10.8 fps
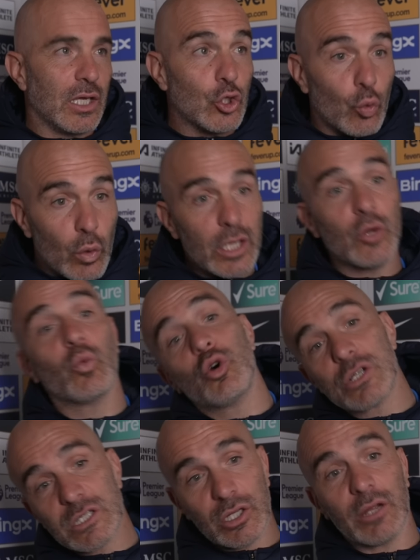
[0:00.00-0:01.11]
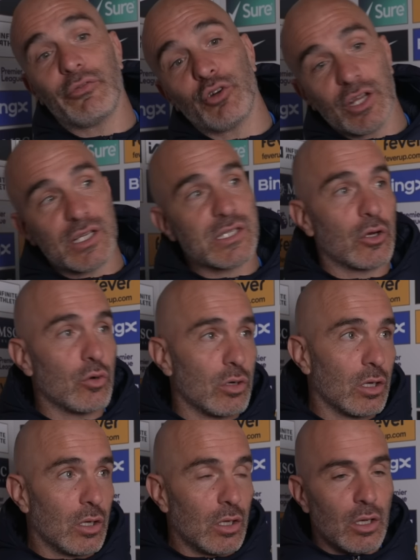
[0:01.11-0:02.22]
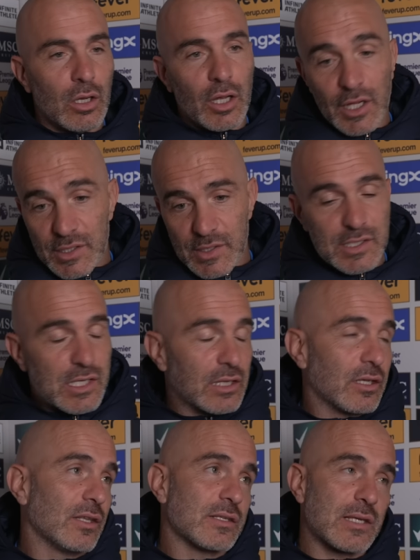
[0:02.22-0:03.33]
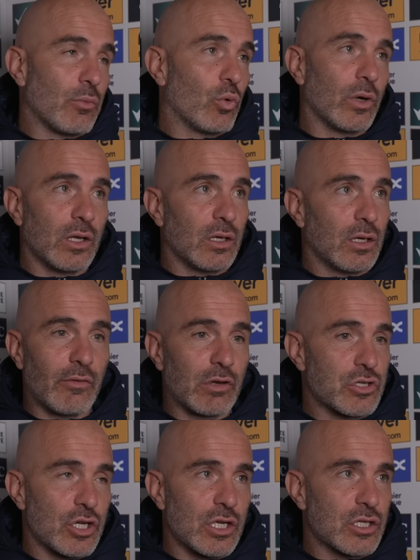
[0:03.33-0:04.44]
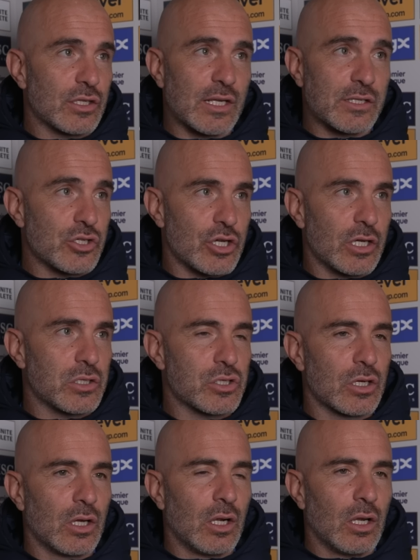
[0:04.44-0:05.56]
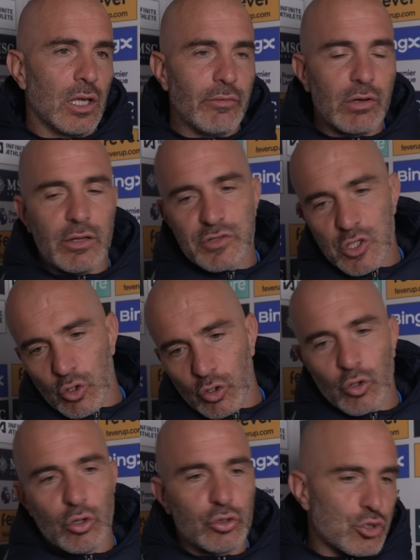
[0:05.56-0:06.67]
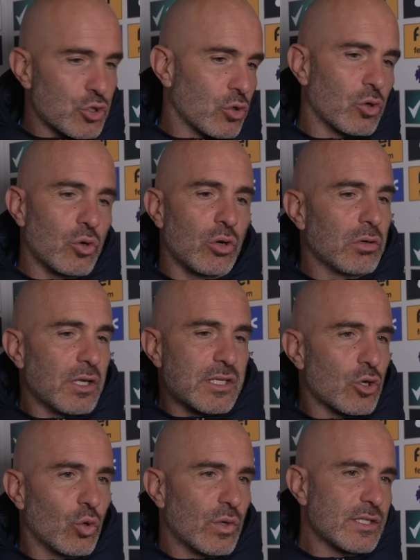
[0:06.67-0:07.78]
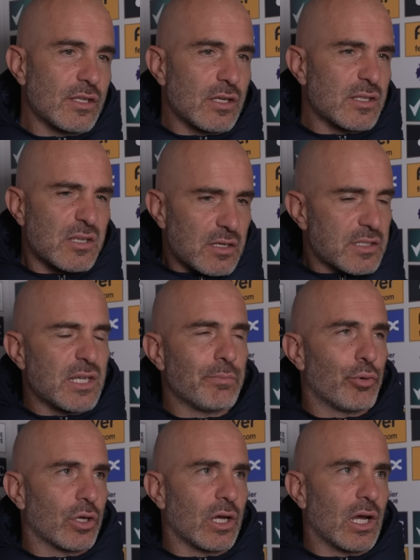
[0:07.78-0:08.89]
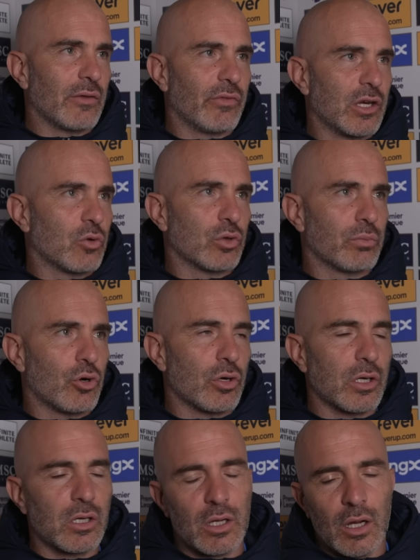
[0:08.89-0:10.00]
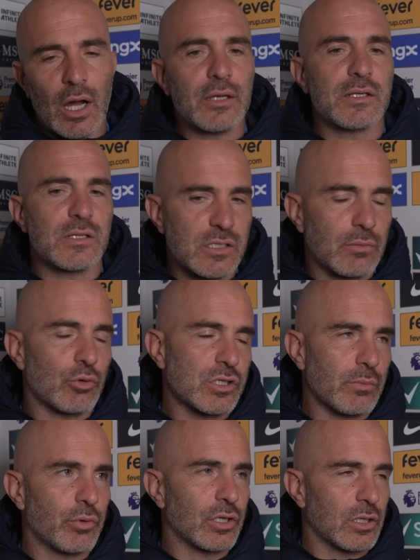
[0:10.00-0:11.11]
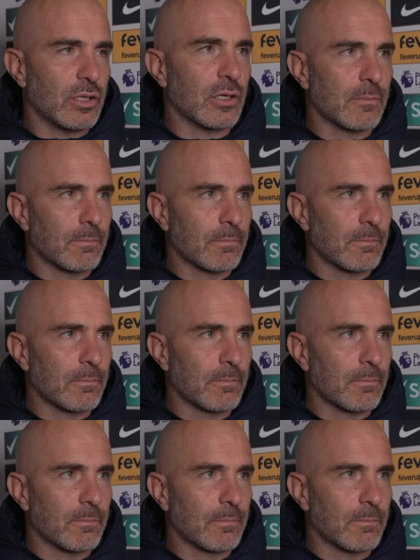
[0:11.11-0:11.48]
In the way he was 3-4 years ago, he's exactly in the same way. Never change, doesn't change. Even if he score goal, don't score goal. He's always the simple guy, very good boy, and this is the most important thing.